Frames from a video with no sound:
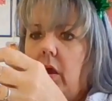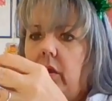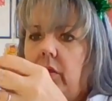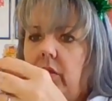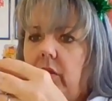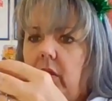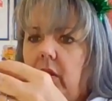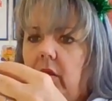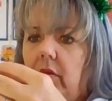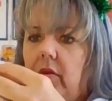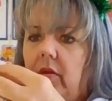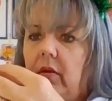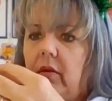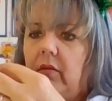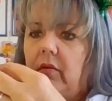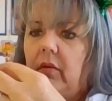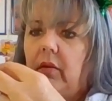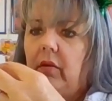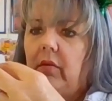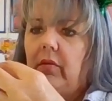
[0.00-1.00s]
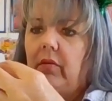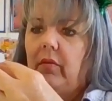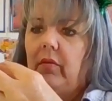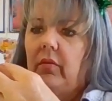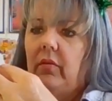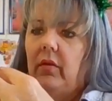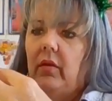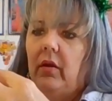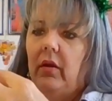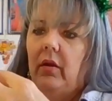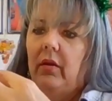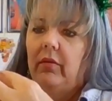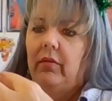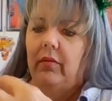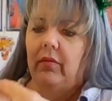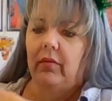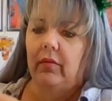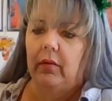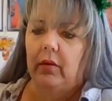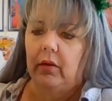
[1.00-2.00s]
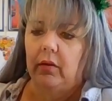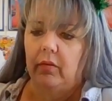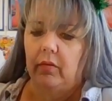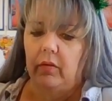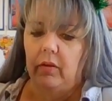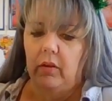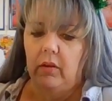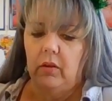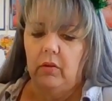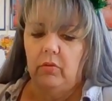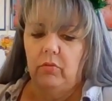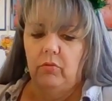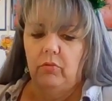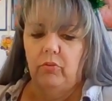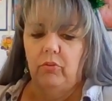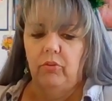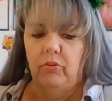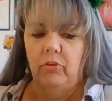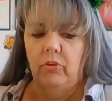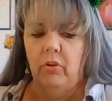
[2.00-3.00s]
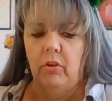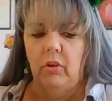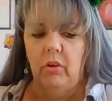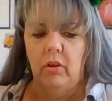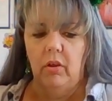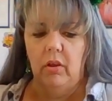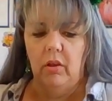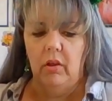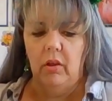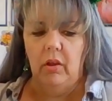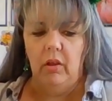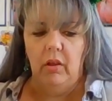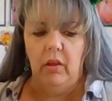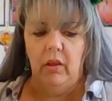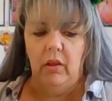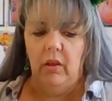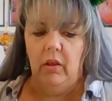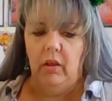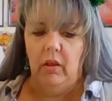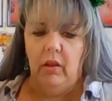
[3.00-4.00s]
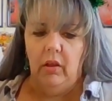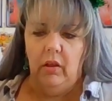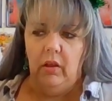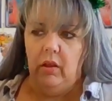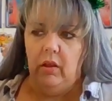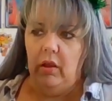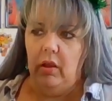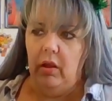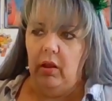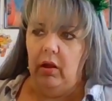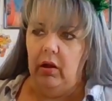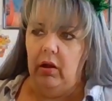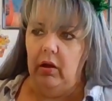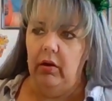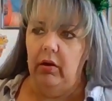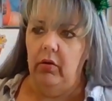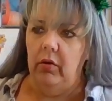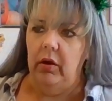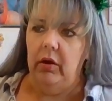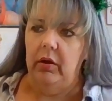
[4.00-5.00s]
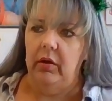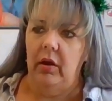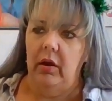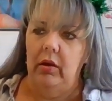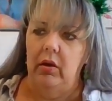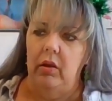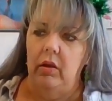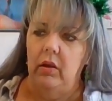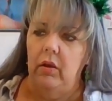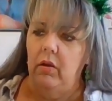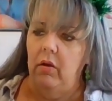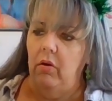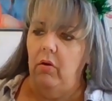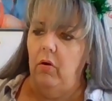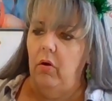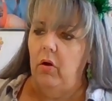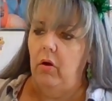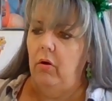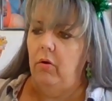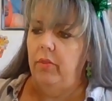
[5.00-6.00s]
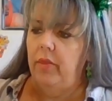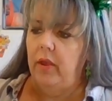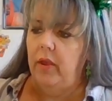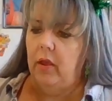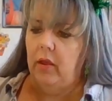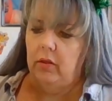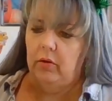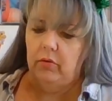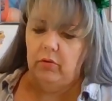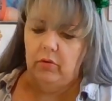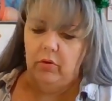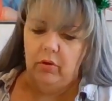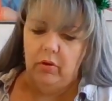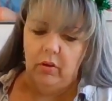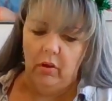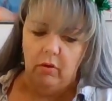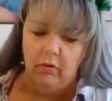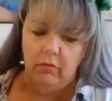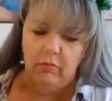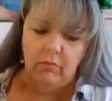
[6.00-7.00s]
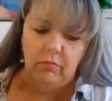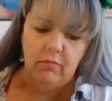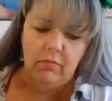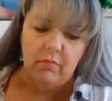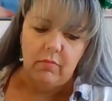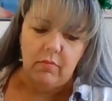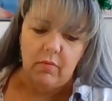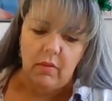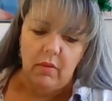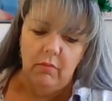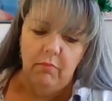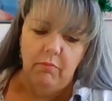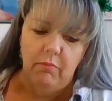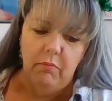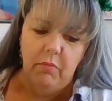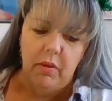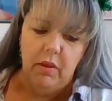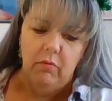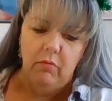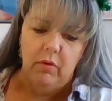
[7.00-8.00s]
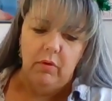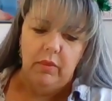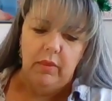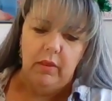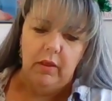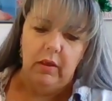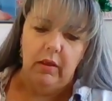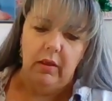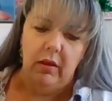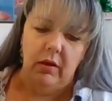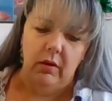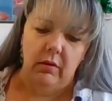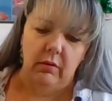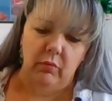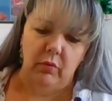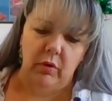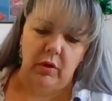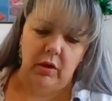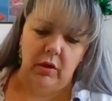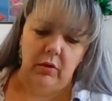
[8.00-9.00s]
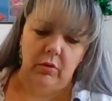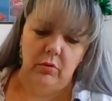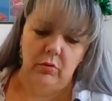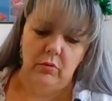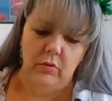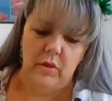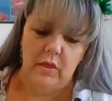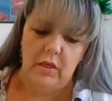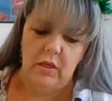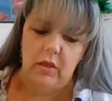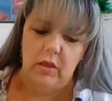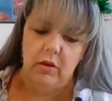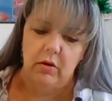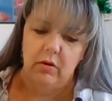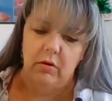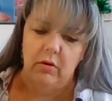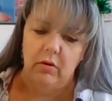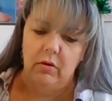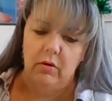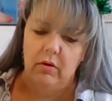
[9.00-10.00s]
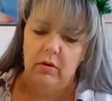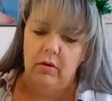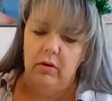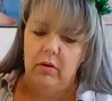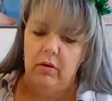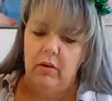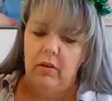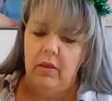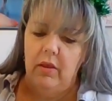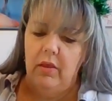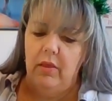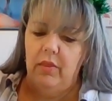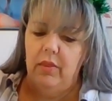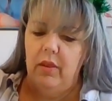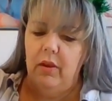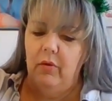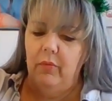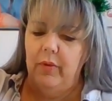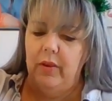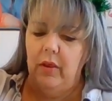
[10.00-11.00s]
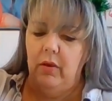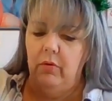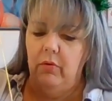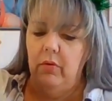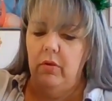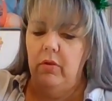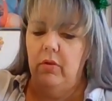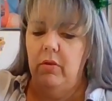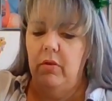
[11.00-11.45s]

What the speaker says: I think this is a 6-inch. And I know I didn't go all that big with it. We got a loogie here. There we go.